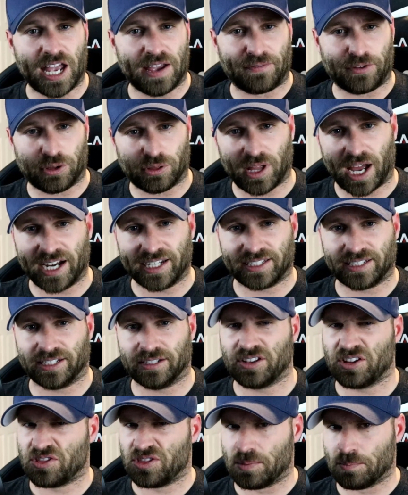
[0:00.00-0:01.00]
If you liked
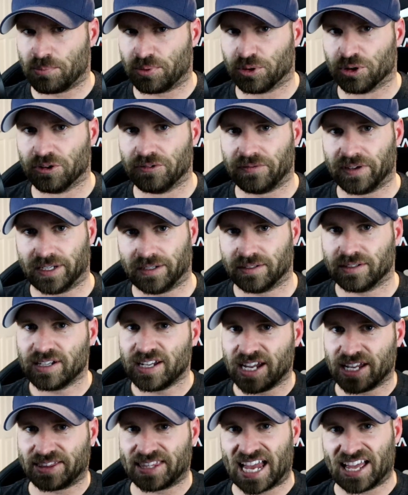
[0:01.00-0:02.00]
it, then prove it.
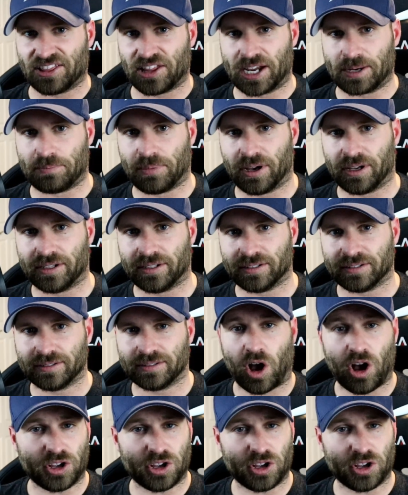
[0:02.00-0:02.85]
Hit that like button.